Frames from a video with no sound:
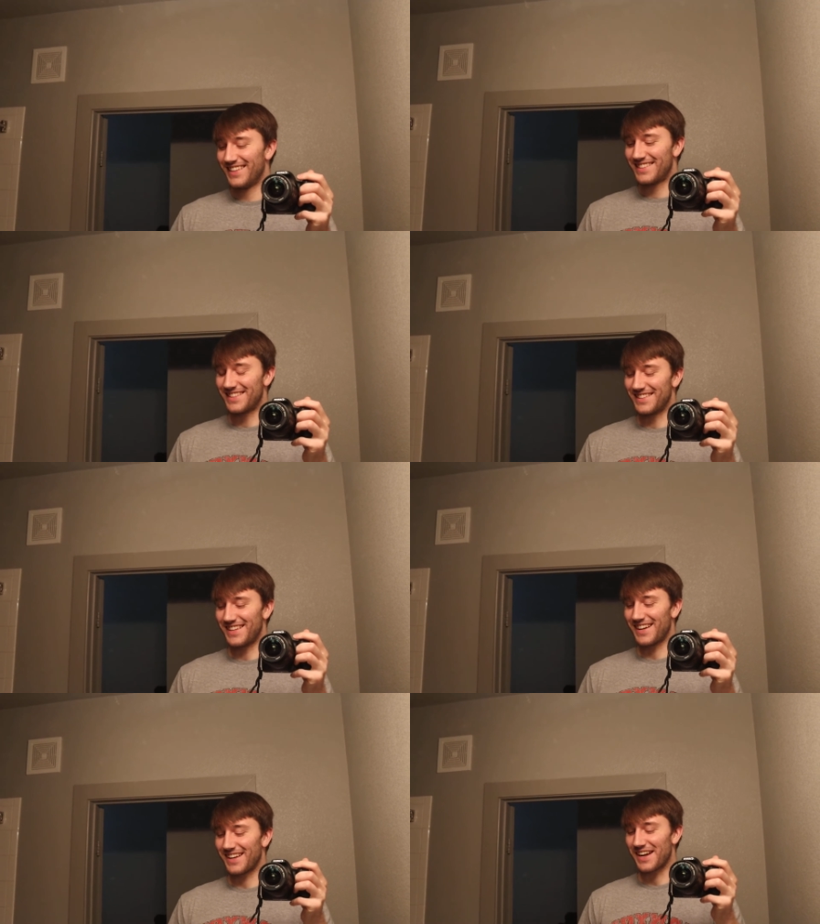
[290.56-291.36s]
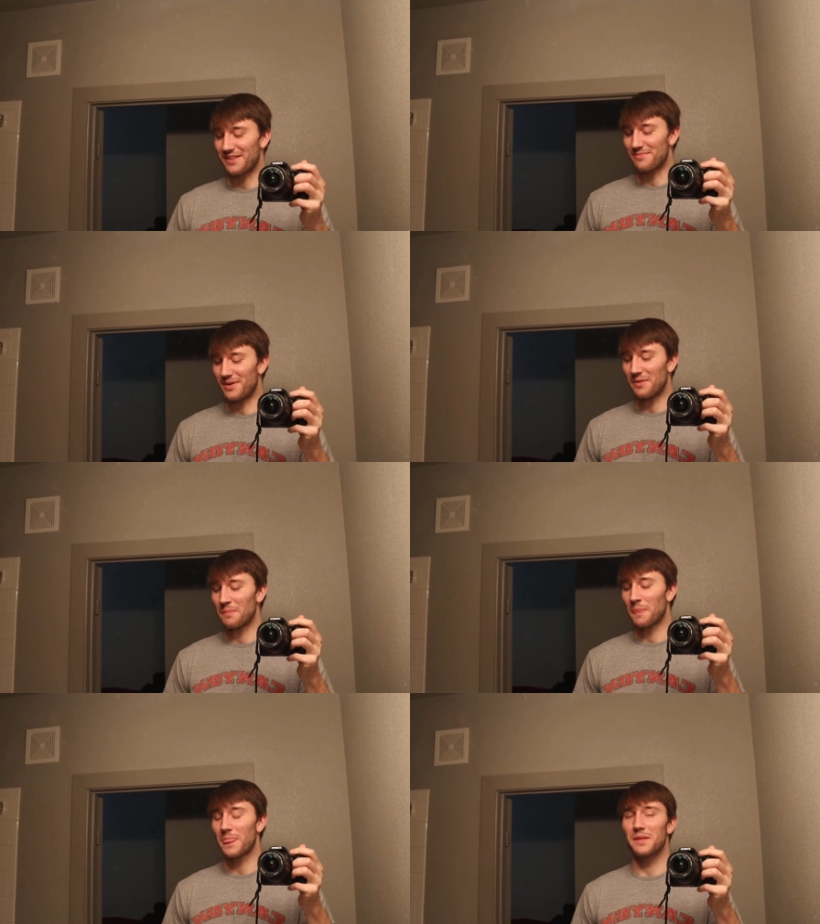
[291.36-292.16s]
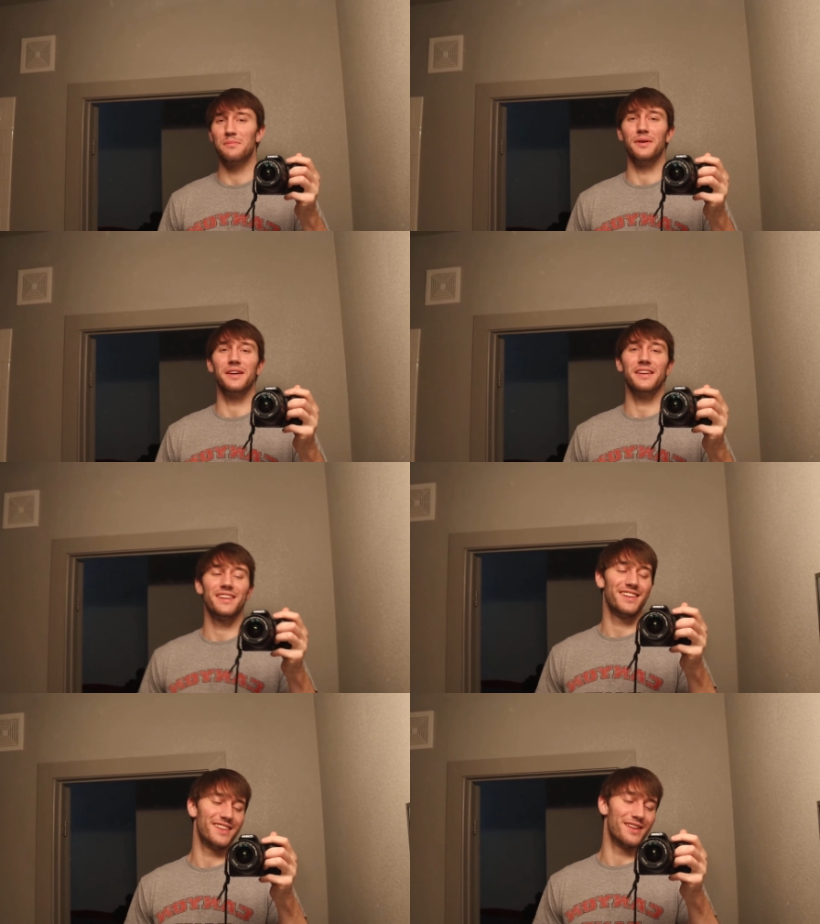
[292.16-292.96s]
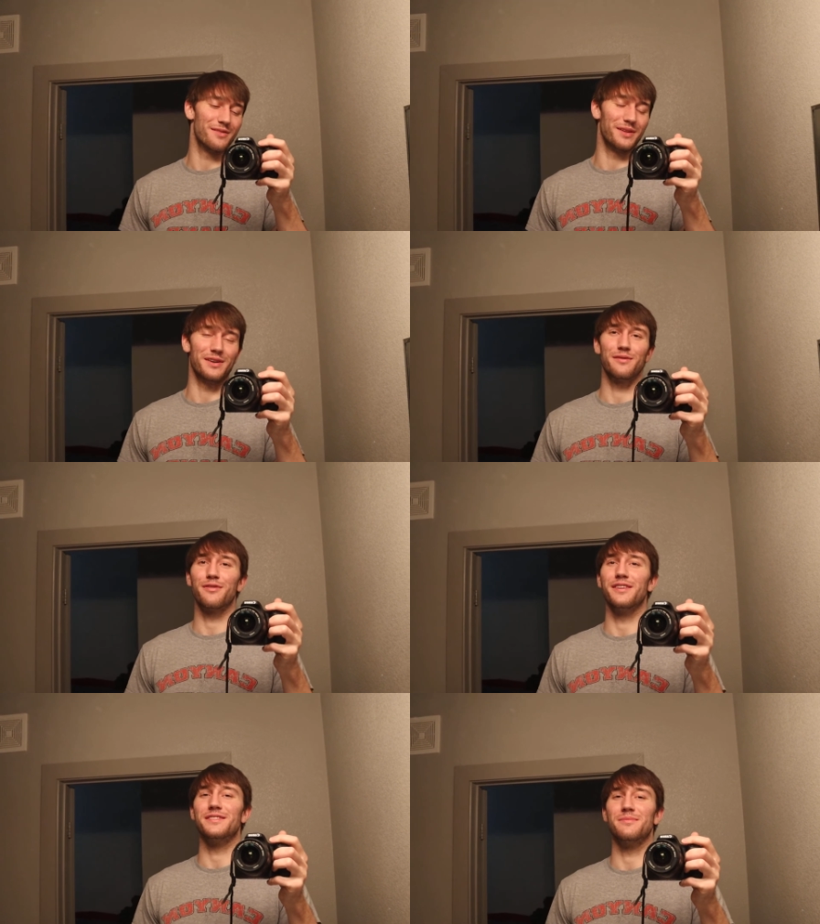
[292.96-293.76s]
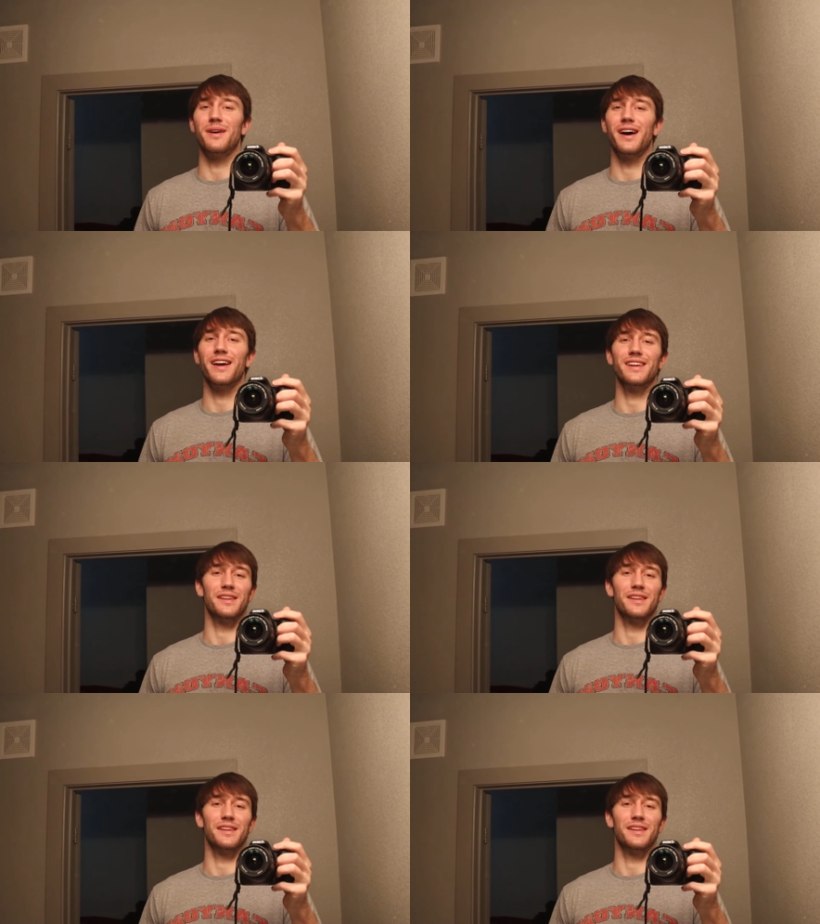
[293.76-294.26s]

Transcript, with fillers: So yeah, I got them all. but they're really good friends of mine.